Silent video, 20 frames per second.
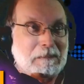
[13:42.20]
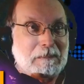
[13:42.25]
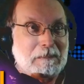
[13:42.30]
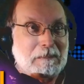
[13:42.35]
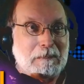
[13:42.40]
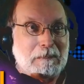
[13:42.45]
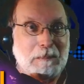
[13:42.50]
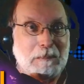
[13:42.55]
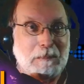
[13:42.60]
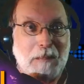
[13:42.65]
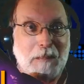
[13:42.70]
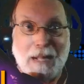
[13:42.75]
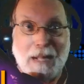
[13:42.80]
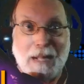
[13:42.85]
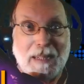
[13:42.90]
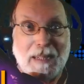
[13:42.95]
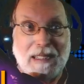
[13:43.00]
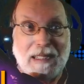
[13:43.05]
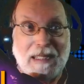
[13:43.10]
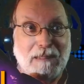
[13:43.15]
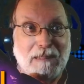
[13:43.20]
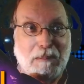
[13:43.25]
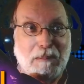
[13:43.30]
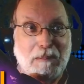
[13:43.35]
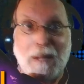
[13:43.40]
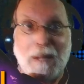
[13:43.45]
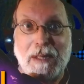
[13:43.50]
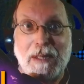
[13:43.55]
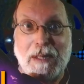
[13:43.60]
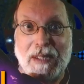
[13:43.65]
maybe
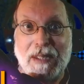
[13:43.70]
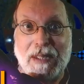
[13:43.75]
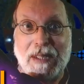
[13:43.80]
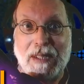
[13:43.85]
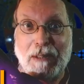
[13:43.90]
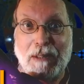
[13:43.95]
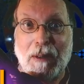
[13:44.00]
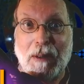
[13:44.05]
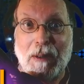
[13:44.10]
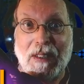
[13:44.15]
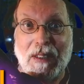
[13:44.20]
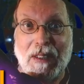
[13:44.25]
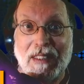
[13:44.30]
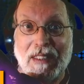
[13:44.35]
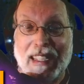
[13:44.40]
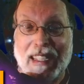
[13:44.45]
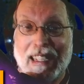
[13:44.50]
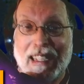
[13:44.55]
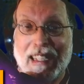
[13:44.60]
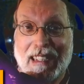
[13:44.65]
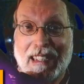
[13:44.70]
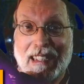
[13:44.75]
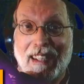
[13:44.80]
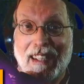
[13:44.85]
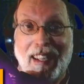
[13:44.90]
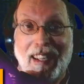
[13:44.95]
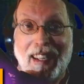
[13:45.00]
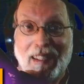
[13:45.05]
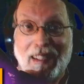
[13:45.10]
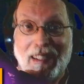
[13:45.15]
you got the wrong thing.
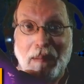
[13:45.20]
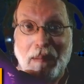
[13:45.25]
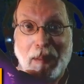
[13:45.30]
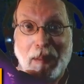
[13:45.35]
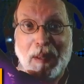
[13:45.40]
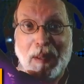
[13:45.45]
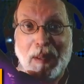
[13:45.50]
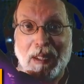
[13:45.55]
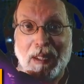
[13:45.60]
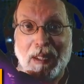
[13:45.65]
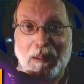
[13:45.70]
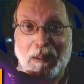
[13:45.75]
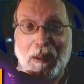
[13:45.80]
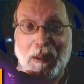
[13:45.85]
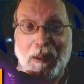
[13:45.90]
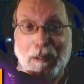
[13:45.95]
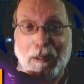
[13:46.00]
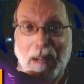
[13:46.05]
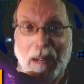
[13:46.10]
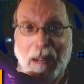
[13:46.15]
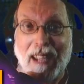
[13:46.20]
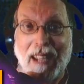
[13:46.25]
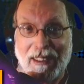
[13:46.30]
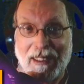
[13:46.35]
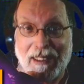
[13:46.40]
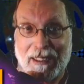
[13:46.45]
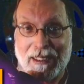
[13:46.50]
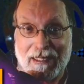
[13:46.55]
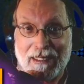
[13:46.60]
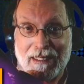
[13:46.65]
Maybe you got the wrong
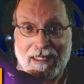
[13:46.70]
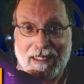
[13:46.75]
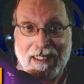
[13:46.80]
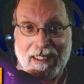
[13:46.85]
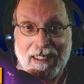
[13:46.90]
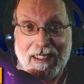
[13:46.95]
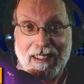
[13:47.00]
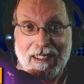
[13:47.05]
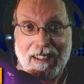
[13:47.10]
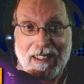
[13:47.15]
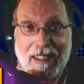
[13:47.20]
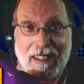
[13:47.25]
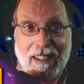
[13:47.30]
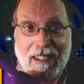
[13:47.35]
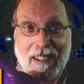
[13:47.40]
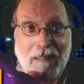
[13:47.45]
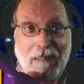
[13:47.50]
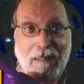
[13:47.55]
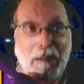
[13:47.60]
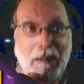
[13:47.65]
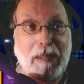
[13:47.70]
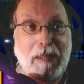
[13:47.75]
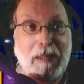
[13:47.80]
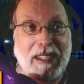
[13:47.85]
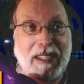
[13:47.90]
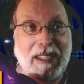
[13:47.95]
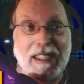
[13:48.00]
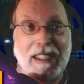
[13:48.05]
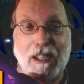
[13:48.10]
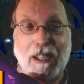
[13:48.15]
pathogen. Maybe you
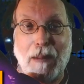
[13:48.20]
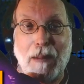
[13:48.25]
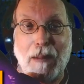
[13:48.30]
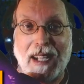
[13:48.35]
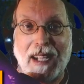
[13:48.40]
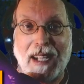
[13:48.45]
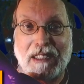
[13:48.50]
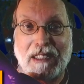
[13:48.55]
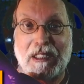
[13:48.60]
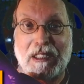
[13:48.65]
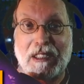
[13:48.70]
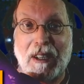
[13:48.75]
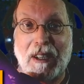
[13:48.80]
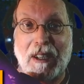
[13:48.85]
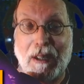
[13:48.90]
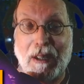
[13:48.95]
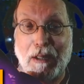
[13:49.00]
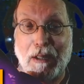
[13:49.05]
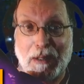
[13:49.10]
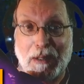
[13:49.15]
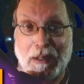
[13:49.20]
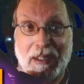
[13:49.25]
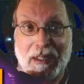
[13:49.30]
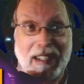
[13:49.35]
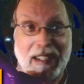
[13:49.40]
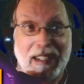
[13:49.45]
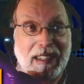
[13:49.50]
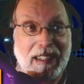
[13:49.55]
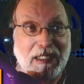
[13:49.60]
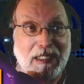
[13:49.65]
need to go back and start over
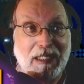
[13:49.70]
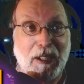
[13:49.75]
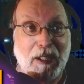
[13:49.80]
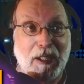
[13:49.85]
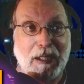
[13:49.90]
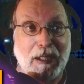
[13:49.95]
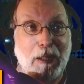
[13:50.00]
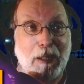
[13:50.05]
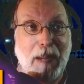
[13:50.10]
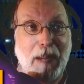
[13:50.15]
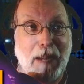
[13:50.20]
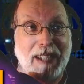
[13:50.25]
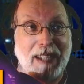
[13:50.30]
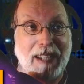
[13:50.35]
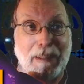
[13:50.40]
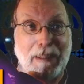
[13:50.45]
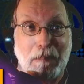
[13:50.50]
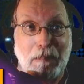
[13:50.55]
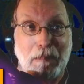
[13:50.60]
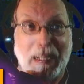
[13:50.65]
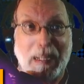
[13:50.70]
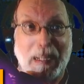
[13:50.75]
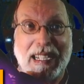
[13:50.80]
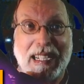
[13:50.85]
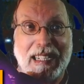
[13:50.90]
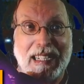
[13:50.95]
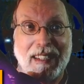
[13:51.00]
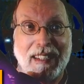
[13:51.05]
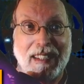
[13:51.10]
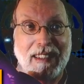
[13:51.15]
and go back to
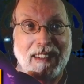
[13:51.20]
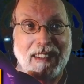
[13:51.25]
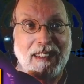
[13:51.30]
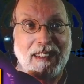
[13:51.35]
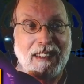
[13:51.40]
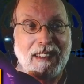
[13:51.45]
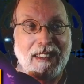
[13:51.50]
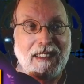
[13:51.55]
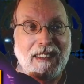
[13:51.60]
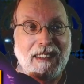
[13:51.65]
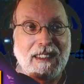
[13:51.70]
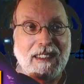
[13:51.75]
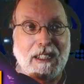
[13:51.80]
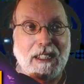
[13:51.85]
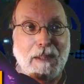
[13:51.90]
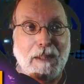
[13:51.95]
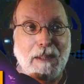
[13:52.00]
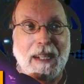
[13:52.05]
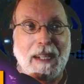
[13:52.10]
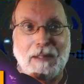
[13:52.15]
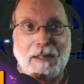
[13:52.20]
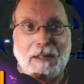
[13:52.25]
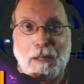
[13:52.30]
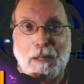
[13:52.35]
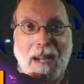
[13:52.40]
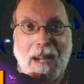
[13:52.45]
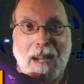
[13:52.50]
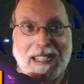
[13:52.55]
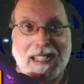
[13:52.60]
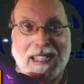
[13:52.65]
B. You might have to go
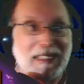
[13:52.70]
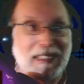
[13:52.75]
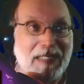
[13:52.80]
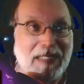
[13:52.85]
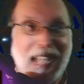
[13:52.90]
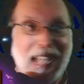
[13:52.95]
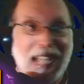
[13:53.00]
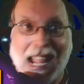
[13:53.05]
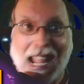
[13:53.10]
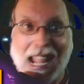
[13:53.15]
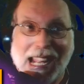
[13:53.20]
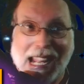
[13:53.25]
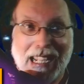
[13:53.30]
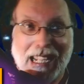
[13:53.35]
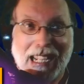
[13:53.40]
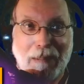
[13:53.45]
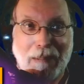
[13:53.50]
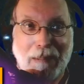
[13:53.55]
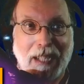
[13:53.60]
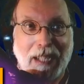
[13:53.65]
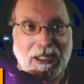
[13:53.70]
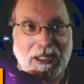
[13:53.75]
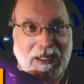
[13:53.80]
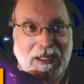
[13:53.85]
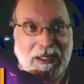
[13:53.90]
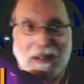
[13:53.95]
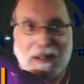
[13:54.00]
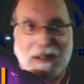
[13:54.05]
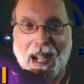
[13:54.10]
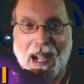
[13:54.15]
back to A and make sure
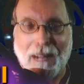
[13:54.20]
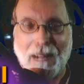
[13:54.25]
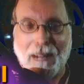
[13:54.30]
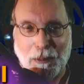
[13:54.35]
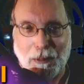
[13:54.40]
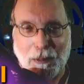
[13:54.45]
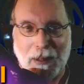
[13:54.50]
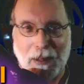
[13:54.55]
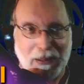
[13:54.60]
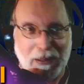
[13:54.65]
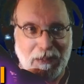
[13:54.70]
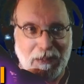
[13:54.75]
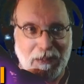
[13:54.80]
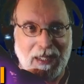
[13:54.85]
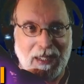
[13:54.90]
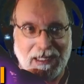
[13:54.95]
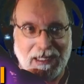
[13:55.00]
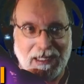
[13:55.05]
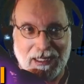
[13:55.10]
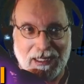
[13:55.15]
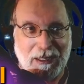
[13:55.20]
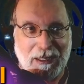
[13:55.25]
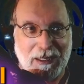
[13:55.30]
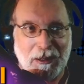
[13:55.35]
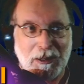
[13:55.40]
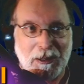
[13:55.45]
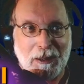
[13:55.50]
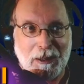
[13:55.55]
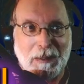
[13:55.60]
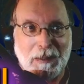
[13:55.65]
you have a well-defined
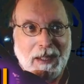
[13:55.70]
syndrome,